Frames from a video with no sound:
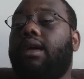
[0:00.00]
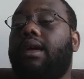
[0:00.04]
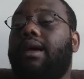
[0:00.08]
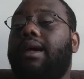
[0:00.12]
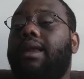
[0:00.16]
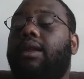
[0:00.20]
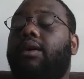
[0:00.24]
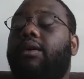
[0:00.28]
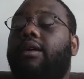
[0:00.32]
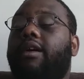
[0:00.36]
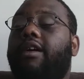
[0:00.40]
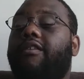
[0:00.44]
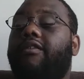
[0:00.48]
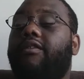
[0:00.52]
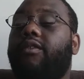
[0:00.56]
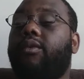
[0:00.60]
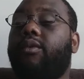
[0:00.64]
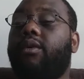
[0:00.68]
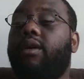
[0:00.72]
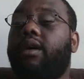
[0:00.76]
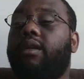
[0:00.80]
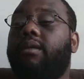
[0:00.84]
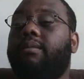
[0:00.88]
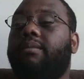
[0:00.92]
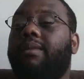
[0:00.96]
Hello,
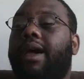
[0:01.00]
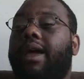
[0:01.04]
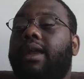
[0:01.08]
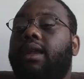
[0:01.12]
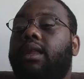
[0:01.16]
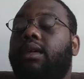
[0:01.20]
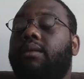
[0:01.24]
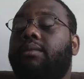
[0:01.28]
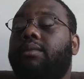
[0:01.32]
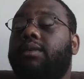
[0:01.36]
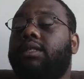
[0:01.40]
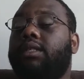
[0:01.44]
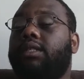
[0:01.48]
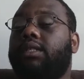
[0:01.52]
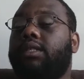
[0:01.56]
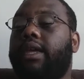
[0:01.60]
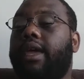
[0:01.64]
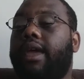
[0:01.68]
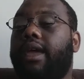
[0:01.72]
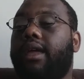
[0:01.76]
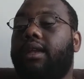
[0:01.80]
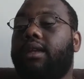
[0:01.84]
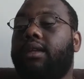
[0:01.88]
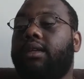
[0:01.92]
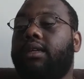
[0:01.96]
everyone. My name is
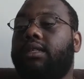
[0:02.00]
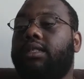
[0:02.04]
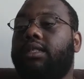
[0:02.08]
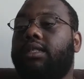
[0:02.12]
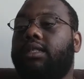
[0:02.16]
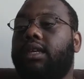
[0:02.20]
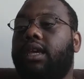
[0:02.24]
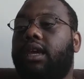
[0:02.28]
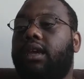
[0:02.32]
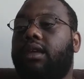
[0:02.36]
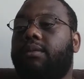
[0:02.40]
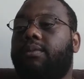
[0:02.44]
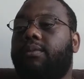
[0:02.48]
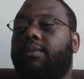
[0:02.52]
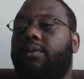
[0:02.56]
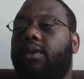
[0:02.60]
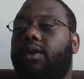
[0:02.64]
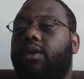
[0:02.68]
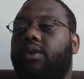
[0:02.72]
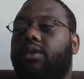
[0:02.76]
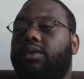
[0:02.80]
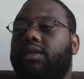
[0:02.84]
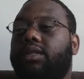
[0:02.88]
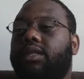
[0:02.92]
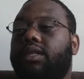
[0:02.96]
Stanley St.
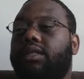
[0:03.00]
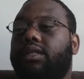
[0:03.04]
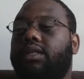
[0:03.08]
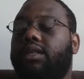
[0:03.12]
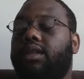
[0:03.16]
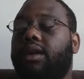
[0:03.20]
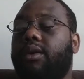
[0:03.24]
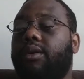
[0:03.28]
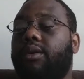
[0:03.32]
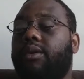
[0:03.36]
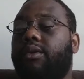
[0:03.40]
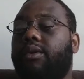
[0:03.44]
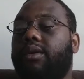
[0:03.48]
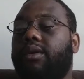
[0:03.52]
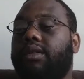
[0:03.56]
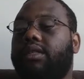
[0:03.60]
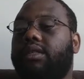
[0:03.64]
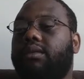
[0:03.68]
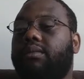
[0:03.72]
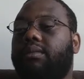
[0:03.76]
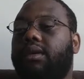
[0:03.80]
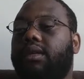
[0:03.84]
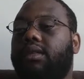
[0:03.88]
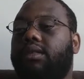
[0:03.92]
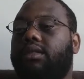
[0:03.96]
Rose, and today we're going
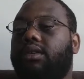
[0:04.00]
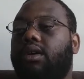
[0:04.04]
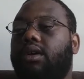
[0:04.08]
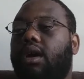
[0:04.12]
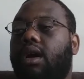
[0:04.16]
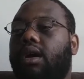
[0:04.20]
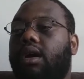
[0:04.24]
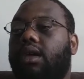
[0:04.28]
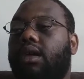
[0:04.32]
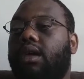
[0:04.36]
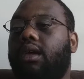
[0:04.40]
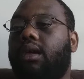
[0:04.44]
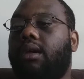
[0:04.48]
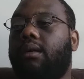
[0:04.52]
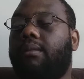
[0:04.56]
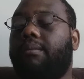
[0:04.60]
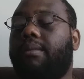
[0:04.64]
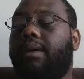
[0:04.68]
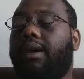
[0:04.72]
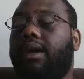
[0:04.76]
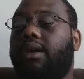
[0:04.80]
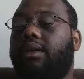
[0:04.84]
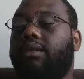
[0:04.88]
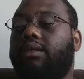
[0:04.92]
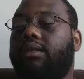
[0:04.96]
to be talking
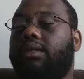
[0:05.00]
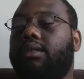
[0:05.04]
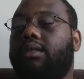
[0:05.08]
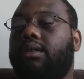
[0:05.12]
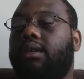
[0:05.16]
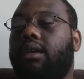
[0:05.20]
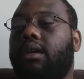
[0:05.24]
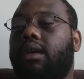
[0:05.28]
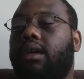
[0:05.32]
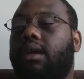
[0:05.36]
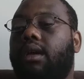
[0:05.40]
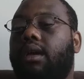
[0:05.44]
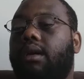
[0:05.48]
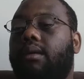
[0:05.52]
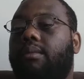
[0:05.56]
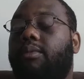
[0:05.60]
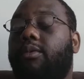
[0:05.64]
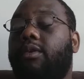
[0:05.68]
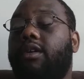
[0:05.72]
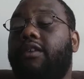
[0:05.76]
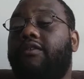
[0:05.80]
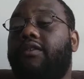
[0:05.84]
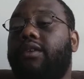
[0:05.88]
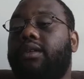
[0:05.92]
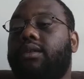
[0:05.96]
about a
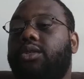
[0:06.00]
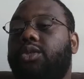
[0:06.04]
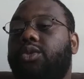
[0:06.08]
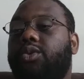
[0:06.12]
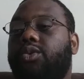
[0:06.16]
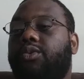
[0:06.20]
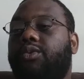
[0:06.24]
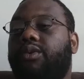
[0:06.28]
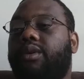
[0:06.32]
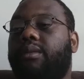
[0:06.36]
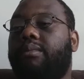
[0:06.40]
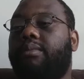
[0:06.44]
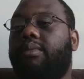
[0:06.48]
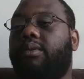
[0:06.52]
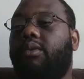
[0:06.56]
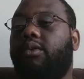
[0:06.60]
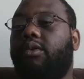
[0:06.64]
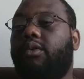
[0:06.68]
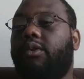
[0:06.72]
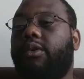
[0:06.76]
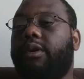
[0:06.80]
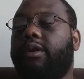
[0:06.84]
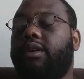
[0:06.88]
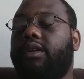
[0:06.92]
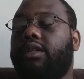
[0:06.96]
brief and true
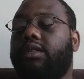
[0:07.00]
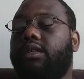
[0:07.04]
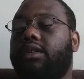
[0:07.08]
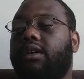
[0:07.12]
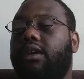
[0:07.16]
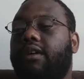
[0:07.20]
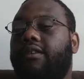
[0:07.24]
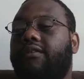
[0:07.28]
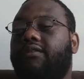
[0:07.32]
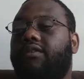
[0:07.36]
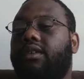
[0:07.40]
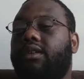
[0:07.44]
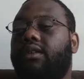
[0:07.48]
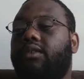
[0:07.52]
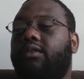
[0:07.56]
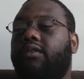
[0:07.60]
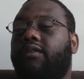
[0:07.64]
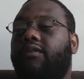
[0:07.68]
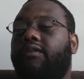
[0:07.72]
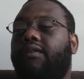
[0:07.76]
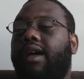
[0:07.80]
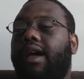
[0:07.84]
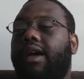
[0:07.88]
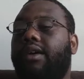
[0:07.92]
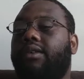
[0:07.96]
report of the New
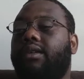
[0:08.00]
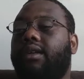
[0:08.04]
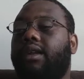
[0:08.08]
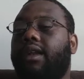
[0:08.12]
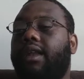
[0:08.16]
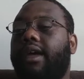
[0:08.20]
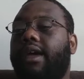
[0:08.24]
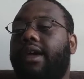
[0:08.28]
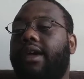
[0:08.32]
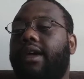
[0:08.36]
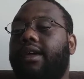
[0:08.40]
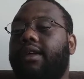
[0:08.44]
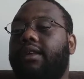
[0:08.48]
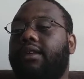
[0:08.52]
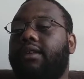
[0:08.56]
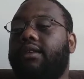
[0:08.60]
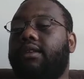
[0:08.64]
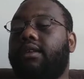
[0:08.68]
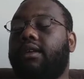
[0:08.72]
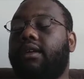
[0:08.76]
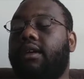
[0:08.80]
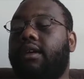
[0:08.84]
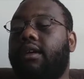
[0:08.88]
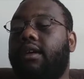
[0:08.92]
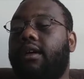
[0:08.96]
Found
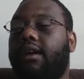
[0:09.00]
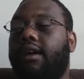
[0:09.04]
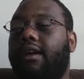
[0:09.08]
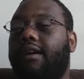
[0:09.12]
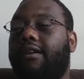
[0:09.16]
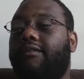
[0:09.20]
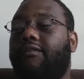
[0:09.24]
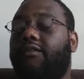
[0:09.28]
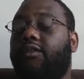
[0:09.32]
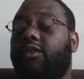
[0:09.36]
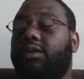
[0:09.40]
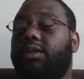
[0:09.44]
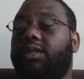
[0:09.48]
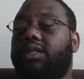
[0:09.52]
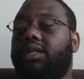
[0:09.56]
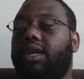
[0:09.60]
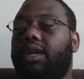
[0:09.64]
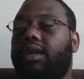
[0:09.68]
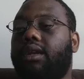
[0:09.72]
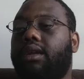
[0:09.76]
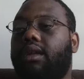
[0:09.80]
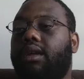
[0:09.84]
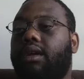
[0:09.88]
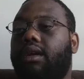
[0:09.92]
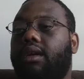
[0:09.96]
Land of
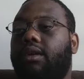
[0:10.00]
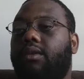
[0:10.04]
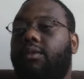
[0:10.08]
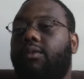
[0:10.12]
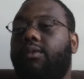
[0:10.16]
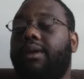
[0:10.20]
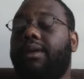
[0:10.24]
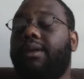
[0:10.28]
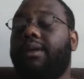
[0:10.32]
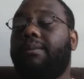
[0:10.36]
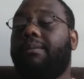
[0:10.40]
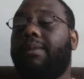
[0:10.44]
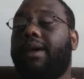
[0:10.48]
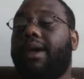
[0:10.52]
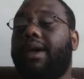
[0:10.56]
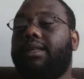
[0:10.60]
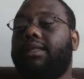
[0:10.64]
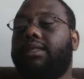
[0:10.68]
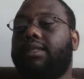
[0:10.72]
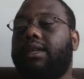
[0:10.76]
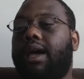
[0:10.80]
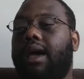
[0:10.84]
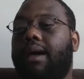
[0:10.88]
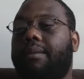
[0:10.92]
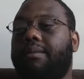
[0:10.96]
Virginia, written by
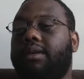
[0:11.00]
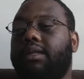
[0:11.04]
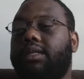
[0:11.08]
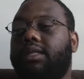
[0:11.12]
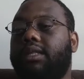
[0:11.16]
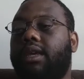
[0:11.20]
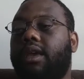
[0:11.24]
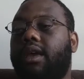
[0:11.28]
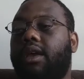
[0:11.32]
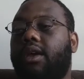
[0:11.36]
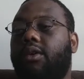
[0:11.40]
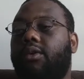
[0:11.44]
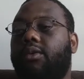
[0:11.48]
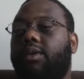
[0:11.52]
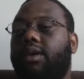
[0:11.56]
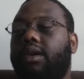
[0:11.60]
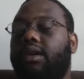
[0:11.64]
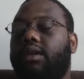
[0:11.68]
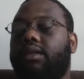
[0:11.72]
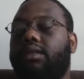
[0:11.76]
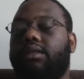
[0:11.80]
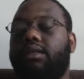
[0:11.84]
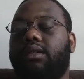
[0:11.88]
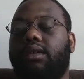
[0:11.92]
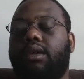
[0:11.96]
Thomas
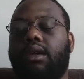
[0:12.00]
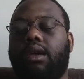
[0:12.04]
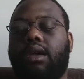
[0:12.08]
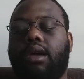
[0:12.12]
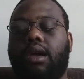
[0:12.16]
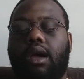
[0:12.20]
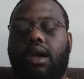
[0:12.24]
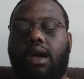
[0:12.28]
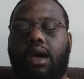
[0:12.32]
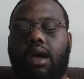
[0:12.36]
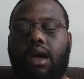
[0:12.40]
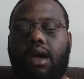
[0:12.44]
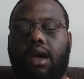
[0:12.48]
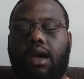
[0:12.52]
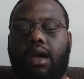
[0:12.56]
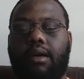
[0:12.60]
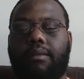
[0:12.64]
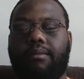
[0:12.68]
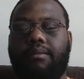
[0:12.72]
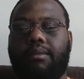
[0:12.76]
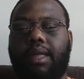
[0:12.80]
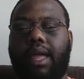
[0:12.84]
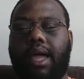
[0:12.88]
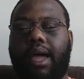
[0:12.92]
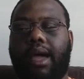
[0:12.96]
Harriot.
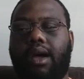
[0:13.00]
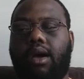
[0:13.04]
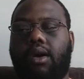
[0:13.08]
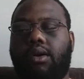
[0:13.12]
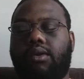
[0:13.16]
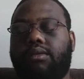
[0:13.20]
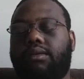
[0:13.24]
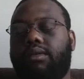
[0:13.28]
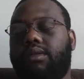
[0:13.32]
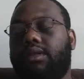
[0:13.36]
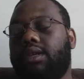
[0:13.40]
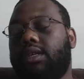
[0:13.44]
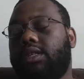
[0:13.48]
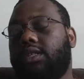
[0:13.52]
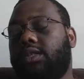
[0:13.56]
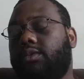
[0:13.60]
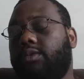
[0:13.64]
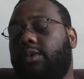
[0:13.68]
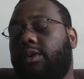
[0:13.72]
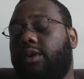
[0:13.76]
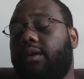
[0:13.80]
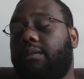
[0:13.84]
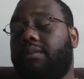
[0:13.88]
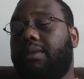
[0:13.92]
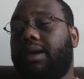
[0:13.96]
Um, now,
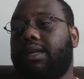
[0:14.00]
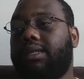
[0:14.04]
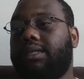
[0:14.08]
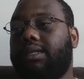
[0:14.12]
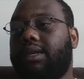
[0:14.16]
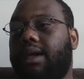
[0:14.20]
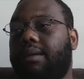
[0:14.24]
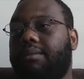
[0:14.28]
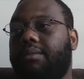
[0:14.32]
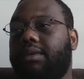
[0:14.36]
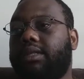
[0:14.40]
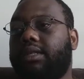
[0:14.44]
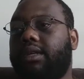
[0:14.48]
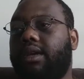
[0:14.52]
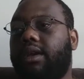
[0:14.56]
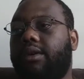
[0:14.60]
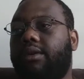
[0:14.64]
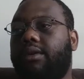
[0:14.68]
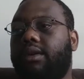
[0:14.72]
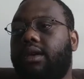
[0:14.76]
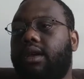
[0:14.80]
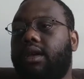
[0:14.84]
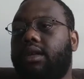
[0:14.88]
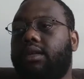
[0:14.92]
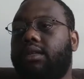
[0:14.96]
this work by Thomas
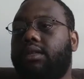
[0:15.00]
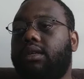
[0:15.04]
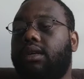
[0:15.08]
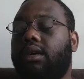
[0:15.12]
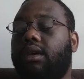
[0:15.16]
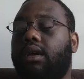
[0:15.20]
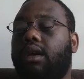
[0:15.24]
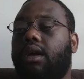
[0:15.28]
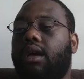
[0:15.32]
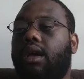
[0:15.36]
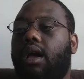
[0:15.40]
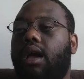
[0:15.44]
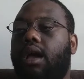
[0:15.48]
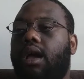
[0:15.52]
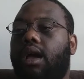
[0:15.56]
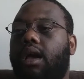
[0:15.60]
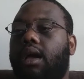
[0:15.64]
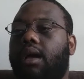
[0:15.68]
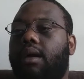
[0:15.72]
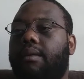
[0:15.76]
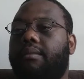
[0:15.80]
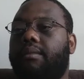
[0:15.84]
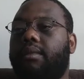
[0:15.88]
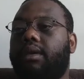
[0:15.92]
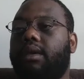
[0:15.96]
Harriot
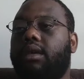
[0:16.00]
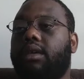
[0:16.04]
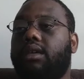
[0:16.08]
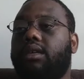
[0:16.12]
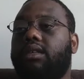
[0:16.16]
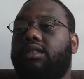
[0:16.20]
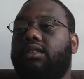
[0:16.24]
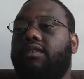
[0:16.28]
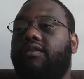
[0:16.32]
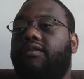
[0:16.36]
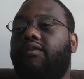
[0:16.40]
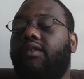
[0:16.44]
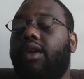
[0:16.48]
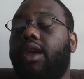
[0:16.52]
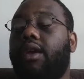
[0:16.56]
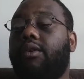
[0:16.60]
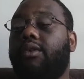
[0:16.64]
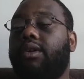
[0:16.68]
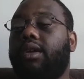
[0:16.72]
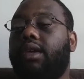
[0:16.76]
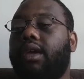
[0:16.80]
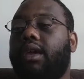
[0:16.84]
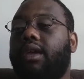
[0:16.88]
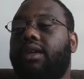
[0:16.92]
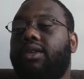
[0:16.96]
um, is
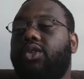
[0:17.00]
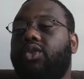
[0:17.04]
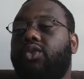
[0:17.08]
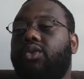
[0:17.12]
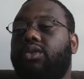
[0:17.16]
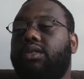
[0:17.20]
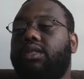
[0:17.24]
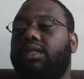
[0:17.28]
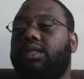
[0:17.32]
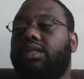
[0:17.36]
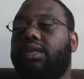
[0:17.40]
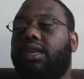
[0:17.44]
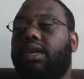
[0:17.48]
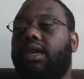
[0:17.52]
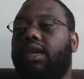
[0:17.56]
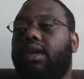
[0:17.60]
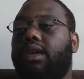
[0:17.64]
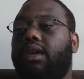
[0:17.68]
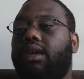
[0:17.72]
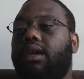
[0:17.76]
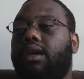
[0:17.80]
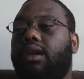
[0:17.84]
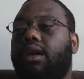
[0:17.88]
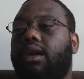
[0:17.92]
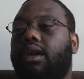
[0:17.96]
very
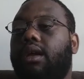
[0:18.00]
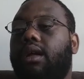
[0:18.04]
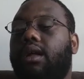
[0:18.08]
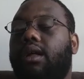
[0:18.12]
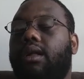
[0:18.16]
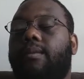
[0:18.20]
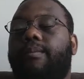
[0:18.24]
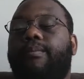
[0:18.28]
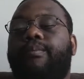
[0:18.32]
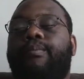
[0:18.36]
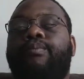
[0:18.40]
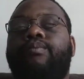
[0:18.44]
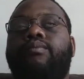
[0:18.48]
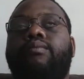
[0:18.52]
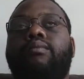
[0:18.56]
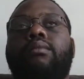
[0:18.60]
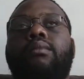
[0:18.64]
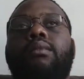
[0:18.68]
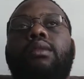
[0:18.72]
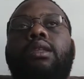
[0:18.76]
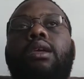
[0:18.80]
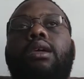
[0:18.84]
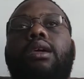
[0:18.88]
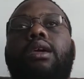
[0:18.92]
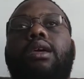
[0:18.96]
interesting. Um,
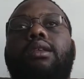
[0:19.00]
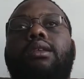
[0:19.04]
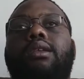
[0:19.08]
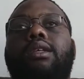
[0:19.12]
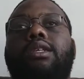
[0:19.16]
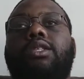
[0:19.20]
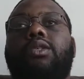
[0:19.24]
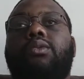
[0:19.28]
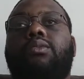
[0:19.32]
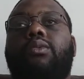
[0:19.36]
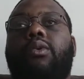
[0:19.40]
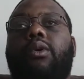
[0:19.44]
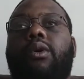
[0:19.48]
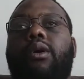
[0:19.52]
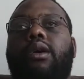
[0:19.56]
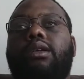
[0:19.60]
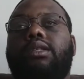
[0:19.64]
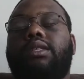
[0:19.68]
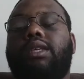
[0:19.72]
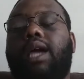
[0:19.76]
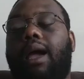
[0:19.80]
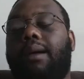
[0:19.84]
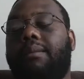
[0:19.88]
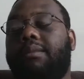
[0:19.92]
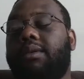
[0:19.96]
in this work,
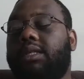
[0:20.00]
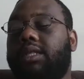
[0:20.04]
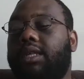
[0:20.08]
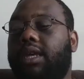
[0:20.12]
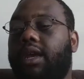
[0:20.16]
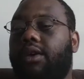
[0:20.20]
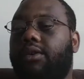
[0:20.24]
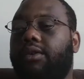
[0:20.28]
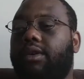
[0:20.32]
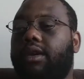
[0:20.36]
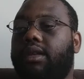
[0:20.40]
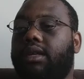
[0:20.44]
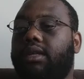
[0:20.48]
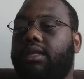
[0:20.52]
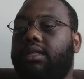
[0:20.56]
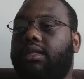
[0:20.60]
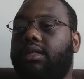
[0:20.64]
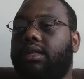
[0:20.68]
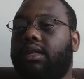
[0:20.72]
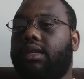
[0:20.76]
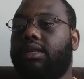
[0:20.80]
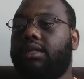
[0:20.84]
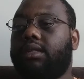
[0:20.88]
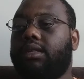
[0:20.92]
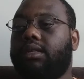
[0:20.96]
Thomas Harriot
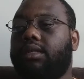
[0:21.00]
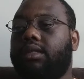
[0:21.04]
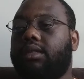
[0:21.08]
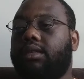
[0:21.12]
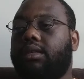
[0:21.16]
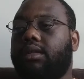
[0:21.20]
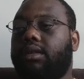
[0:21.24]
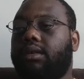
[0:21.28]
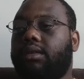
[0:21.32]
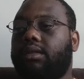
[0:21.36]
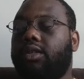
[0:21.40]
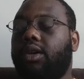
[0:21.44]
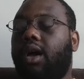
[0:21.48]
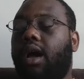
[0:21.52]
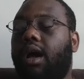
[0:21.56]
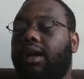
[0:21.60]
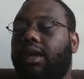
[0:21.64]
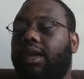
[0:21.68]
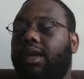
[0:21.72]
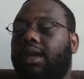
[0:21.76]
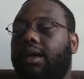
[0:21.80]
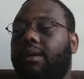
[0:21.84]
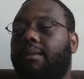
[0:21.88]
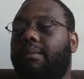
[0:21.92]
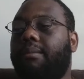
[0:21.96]
is, is
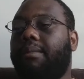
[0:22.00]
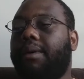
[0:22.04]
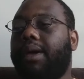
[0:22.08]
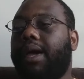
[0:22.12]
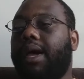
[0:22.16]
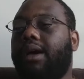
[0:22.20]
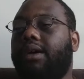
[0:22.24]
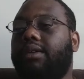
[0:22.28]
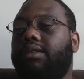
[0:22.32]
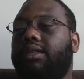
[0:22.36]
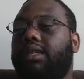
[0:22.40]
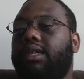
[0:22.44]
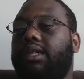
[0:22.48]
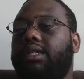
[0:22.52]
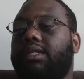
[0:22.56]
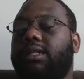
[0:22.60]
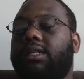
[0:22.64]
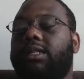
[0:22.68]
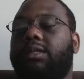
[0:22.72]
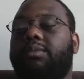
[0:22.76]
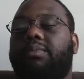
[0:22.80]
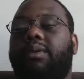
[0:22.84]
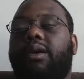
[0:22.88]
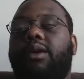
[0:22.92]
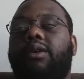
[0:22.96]
talking about his
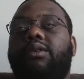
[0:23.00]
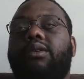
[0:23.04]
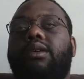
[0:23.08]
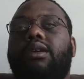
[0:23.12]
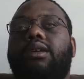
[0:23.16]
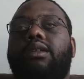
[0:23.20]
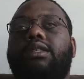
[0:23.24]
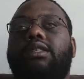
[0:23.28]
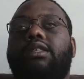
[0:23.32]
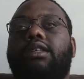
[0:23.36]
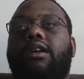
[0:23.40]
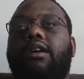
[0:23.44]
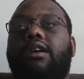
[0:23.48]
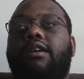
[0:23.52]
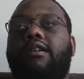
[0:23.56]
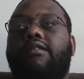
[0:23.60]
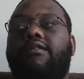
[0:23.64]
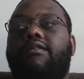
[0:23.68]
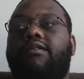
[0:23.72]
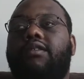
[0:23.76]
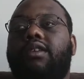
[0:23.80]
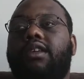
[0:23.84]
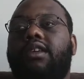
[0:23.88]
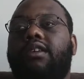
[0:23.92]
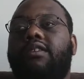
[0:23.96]
experience
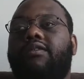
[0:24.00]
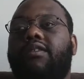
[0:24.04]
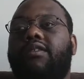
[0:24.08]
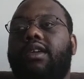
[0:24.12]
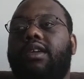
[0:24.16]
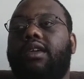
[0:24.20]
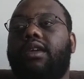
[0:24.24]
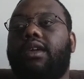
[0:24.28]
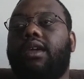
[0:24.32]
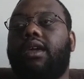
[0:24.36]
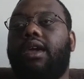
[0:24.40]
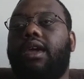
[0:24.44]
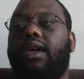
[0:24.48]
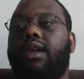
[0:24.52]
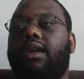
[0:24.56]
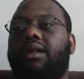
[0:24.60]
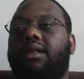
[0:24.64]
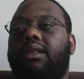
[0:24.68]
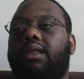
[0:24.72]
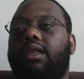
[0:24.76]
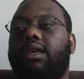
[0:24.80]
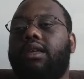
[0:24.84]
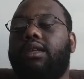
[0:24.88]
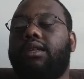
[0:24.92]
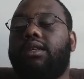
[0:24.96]
of leaving
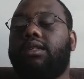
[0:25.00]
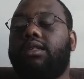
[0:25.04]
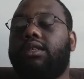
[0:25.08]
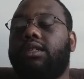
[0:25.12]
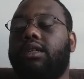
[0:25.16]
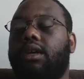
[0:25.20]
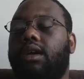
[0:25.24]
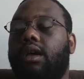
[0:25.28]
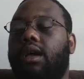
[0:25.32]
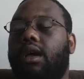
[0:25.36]
England